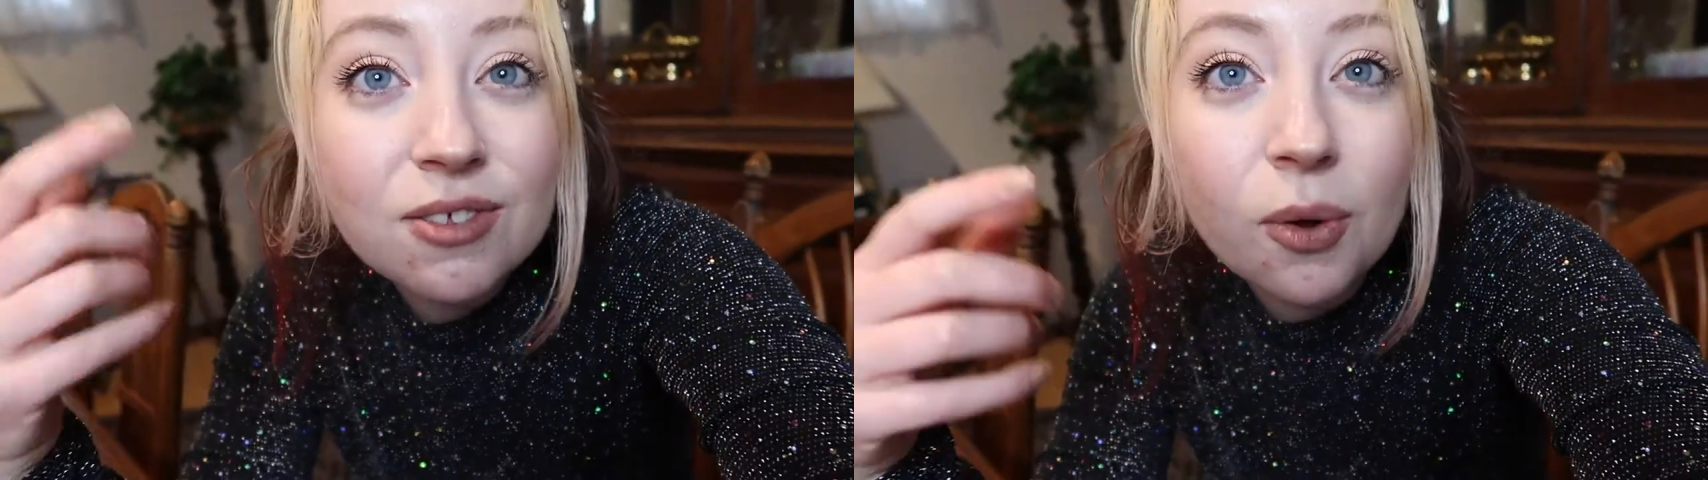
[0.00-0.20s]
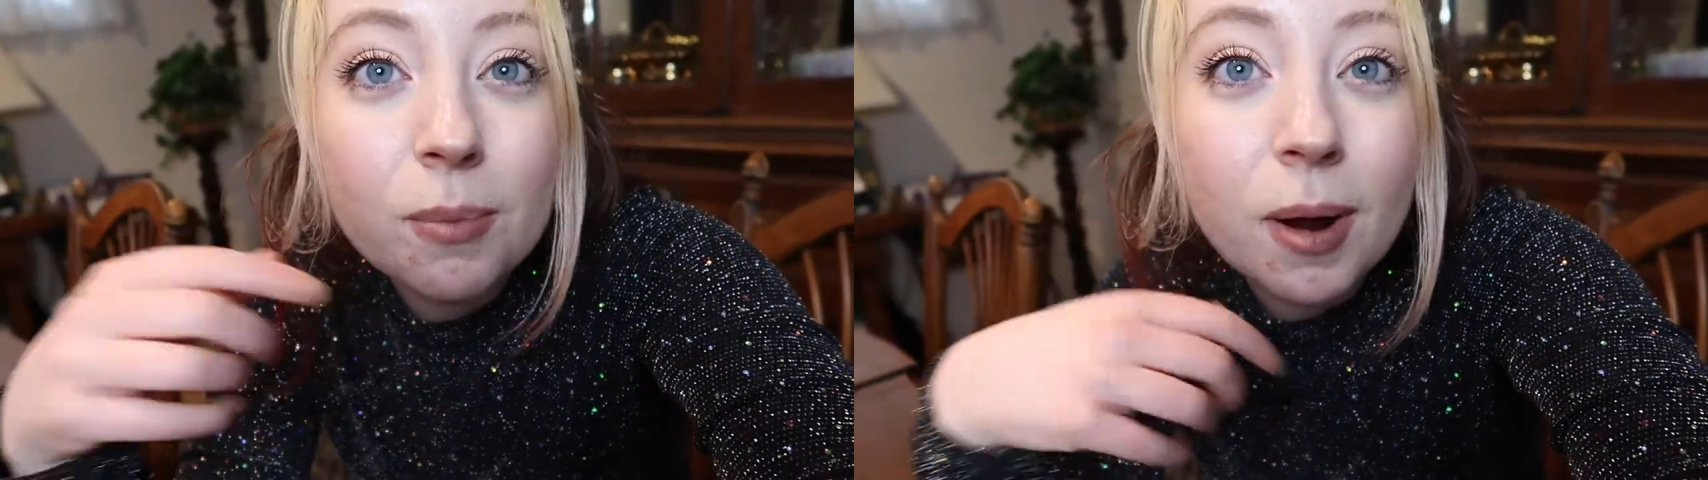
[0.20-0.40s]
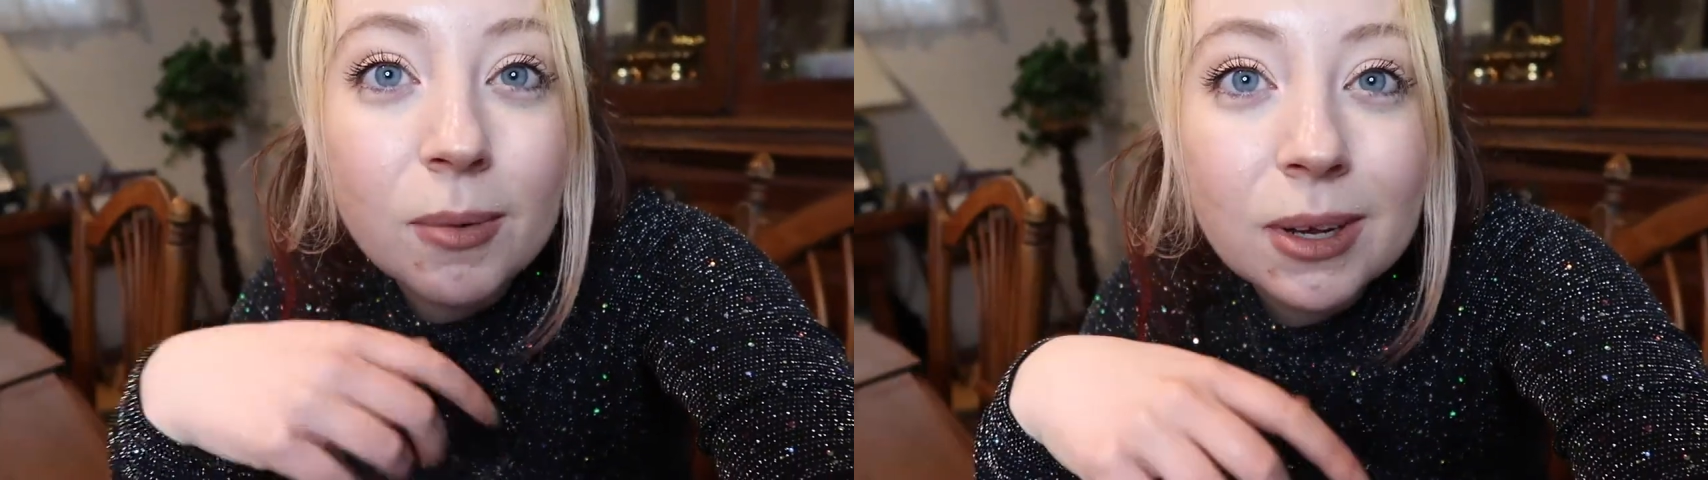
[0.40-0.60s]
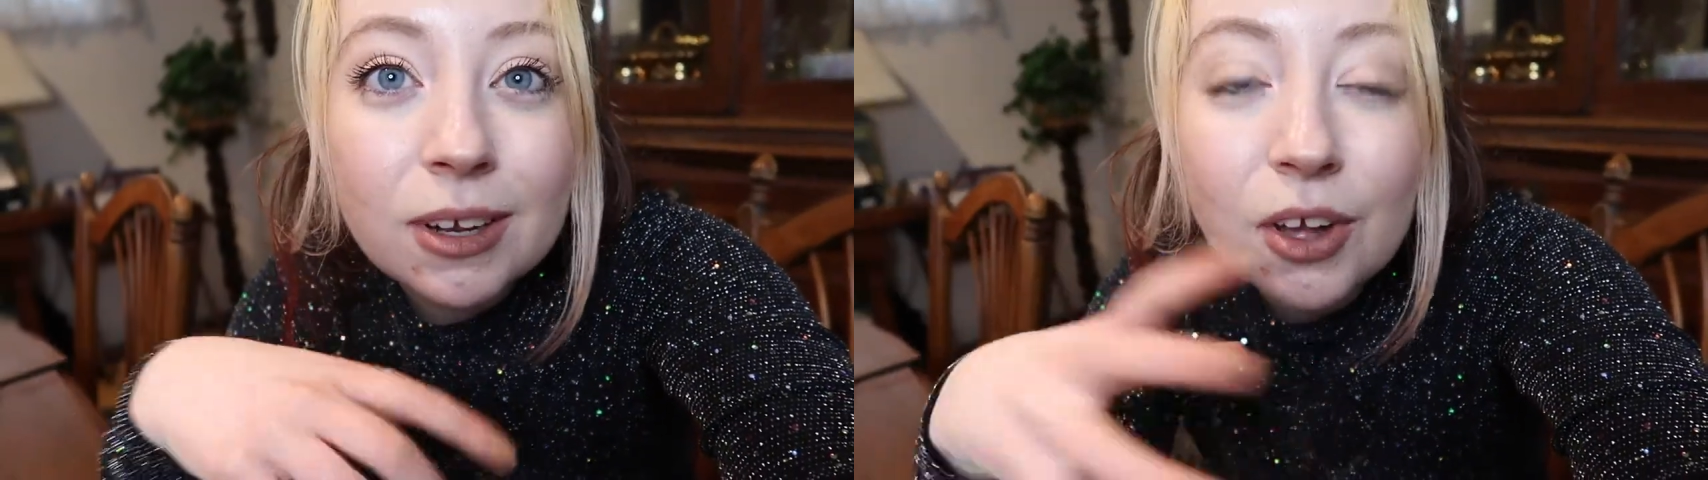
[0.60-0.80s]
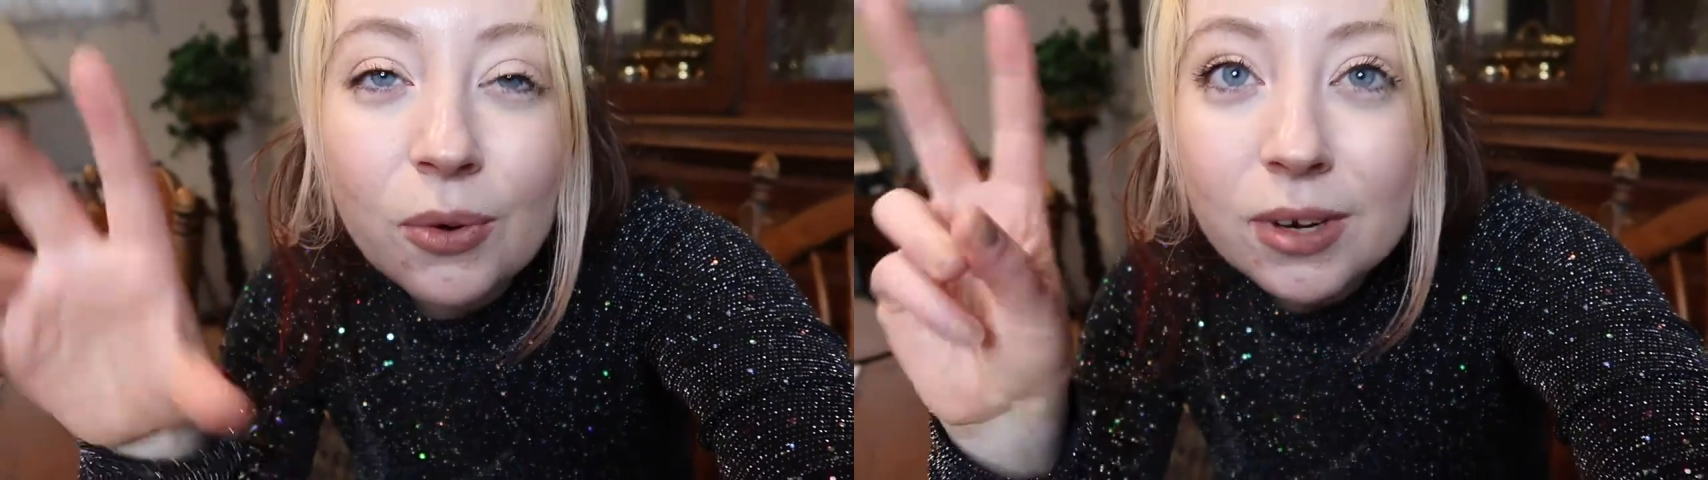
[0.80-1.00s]
So I'm probably
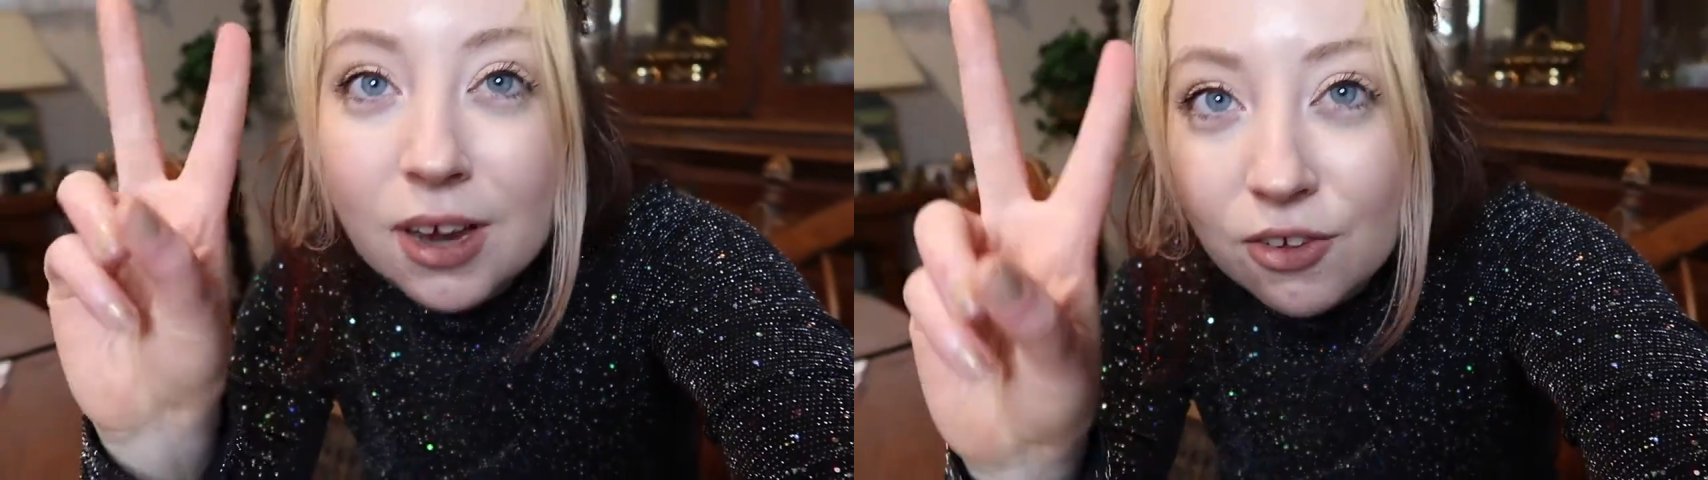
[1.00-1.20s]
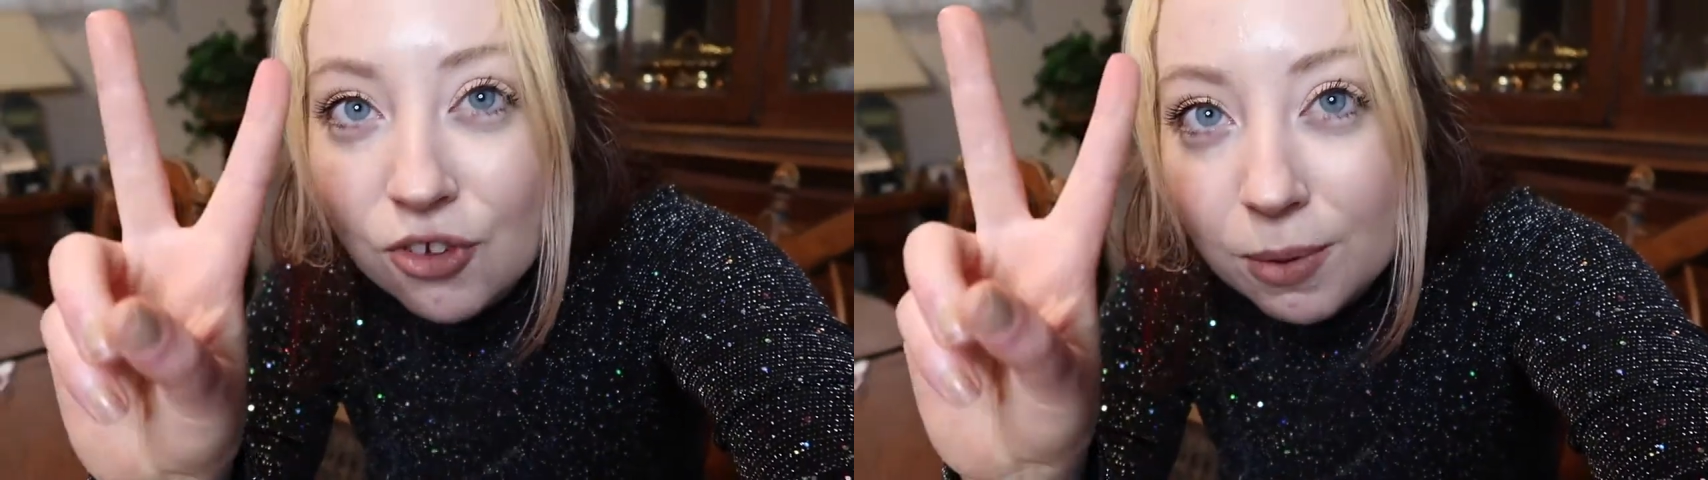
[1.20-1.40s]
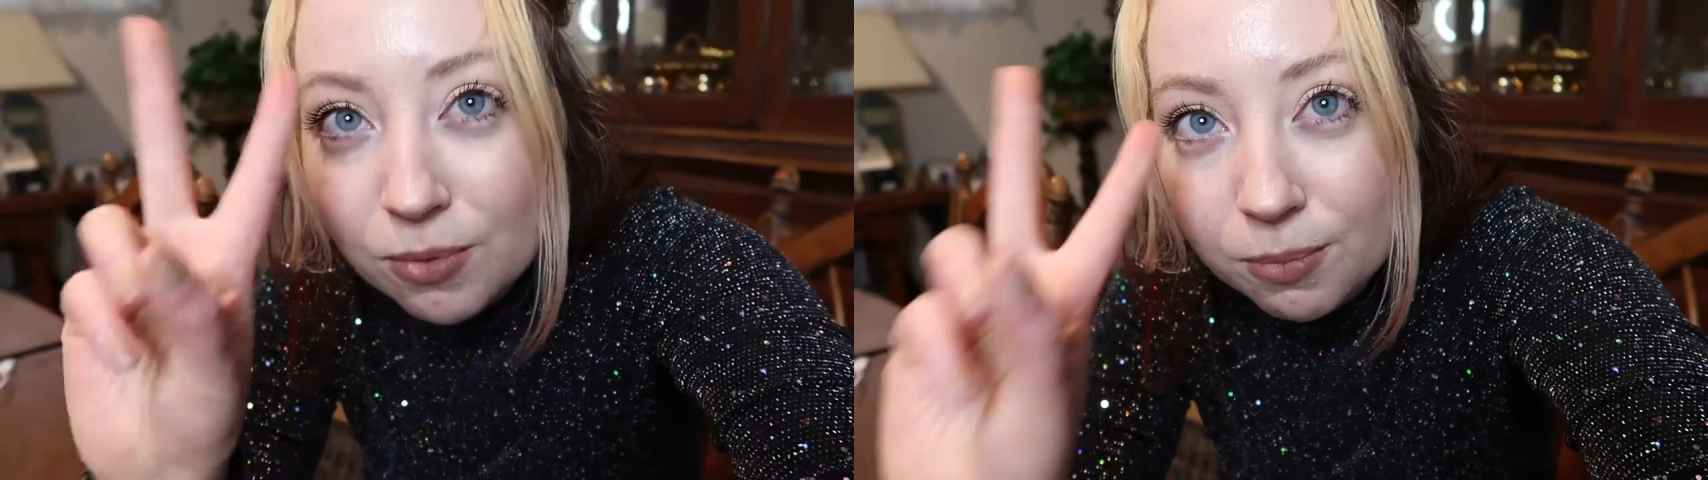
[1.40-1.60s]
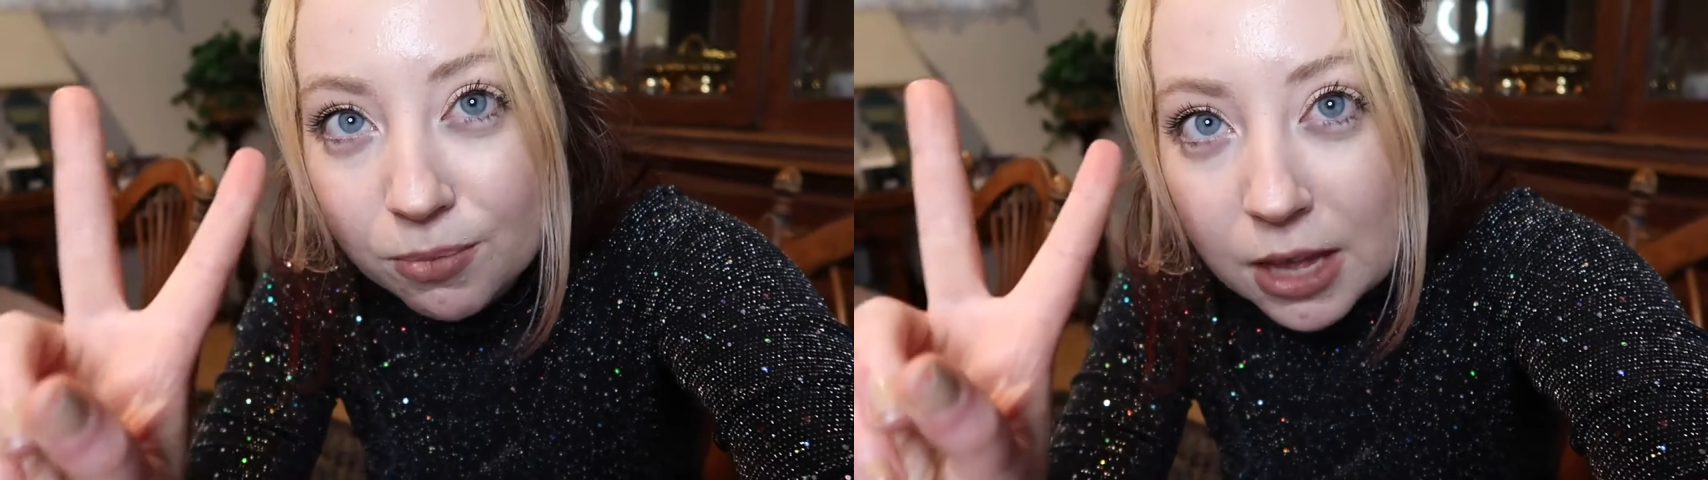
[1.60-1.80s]
gonna go and touch up some